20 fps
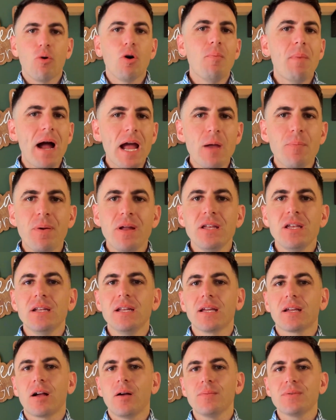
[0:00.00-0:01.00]
Well, in my
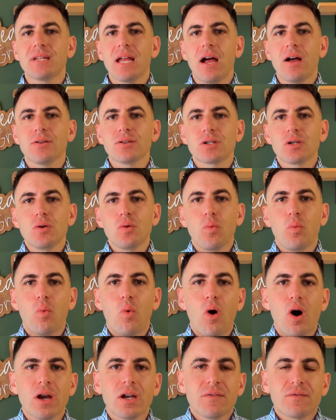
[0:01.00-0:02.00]
opinion, it comes down to
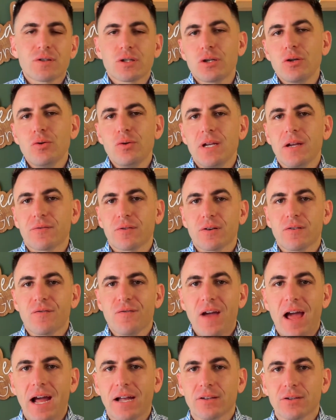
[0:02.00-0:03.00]
one of two different
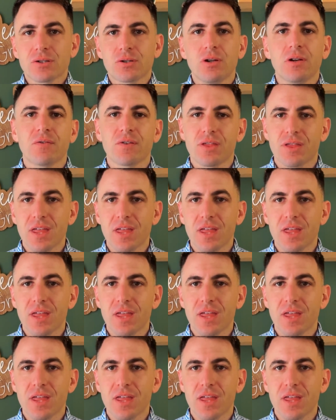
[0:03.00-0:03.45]
factors, two different